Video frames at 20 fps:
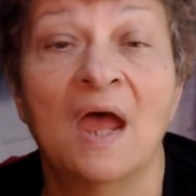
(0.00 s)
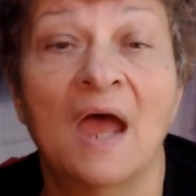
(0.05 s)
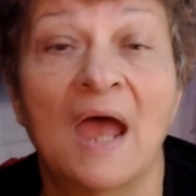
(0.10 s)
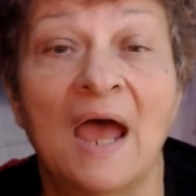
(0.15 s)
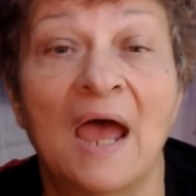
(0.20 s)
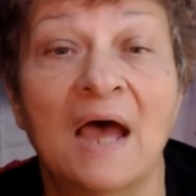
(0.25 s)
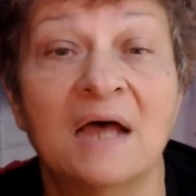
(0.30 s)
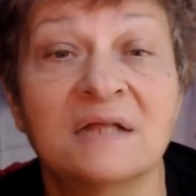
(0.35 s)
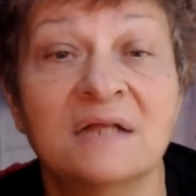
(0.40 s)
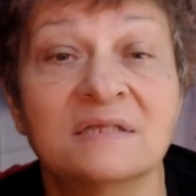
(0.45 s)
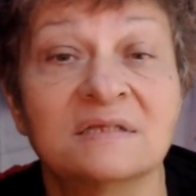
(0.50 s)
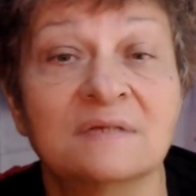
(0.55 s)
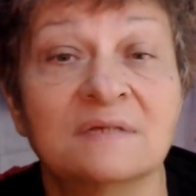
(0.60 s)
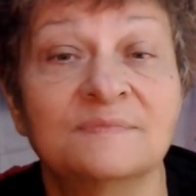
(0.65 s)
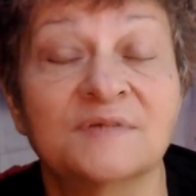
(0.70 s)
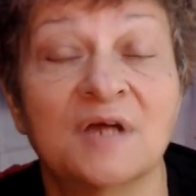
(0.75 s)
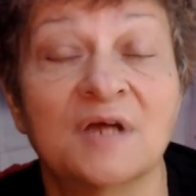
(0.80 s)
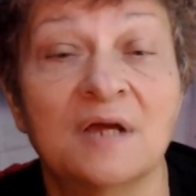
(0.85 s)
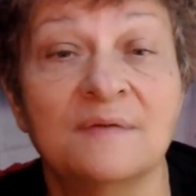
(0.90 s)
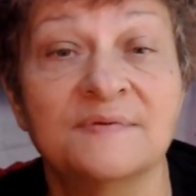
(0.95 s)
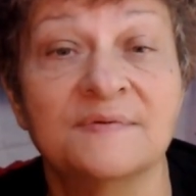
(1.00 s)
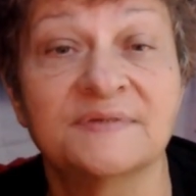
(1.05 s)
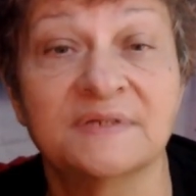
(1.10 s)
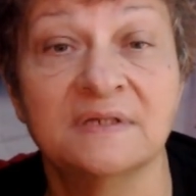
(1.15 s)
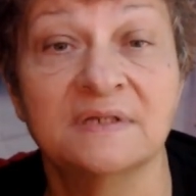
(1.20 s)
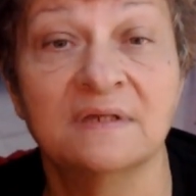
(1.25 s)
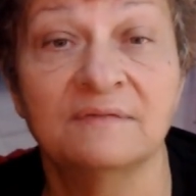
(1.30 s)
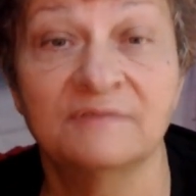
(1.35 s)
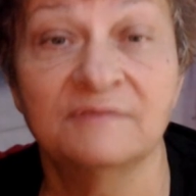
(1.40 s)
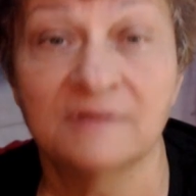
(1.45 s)
And sometimes,
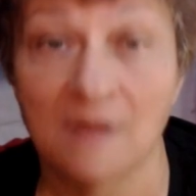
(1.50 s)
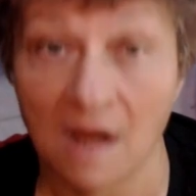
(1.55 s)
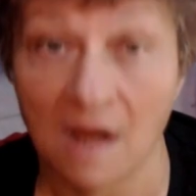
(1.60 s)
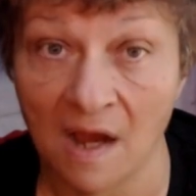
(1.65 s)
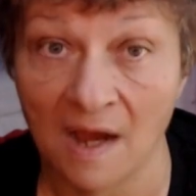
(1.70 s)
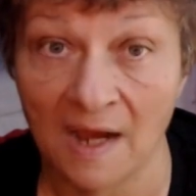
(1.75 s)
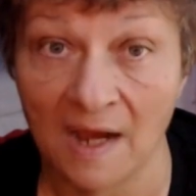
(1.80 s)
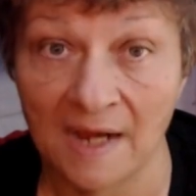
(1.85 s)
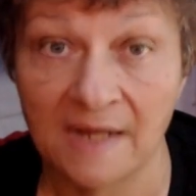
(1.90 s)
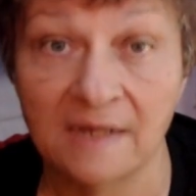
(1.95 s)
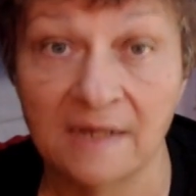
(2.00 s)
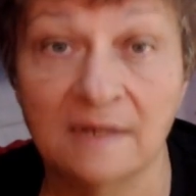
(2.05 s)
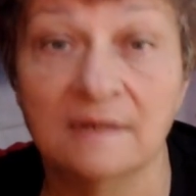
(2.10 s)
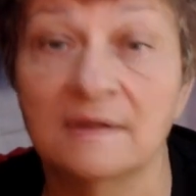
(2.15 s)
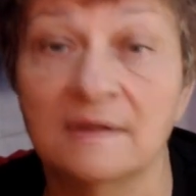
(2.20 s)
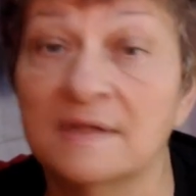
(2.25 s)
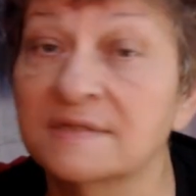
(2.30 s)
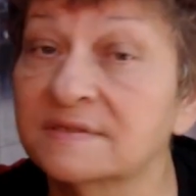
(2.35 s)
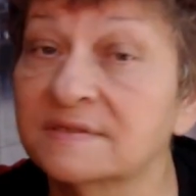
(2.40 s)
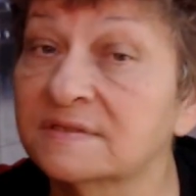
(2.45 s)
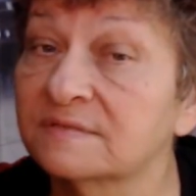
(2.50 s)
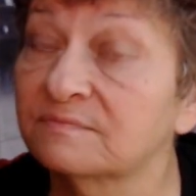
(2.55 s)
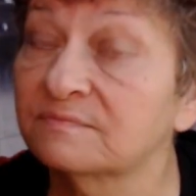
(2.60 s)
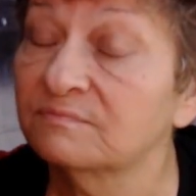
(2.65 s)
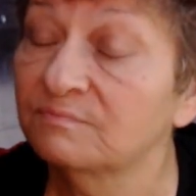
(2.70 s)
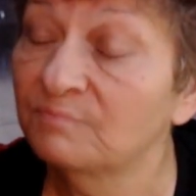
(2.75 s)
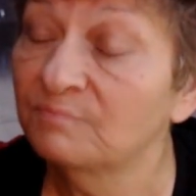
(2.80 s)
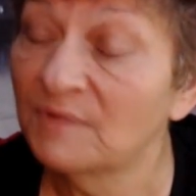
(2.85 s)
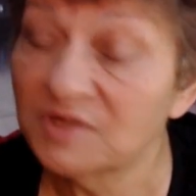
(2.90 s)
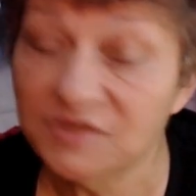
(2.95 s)
even I, as
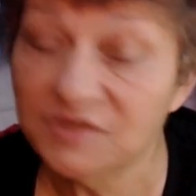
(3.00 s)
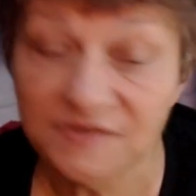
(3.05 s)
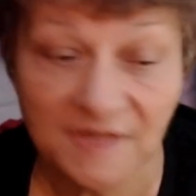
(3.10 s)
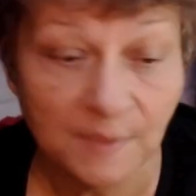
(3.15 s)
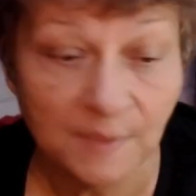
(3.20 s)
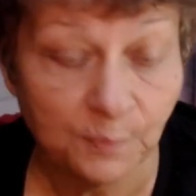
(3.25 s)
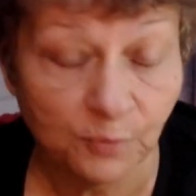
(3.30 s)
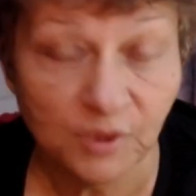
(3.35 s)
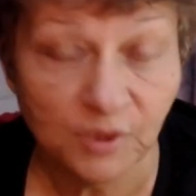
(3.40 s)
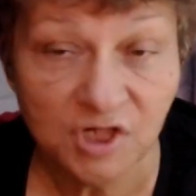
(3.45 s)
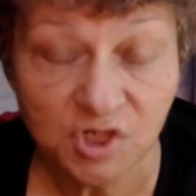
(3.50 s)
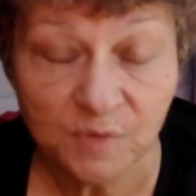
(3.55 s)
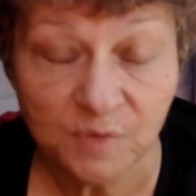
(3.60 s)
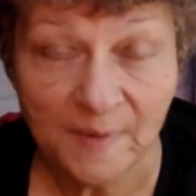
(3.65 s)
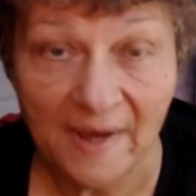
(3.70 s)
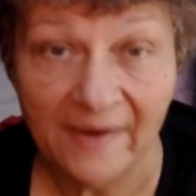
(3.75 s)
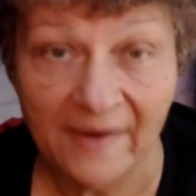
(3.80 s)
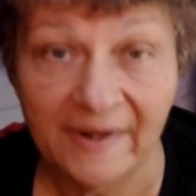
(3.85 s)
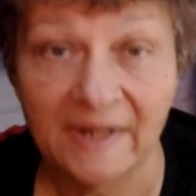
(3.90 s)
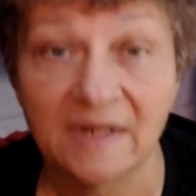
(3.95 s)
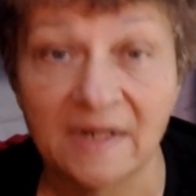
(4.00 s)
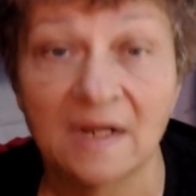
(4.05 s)
much as I preach about it,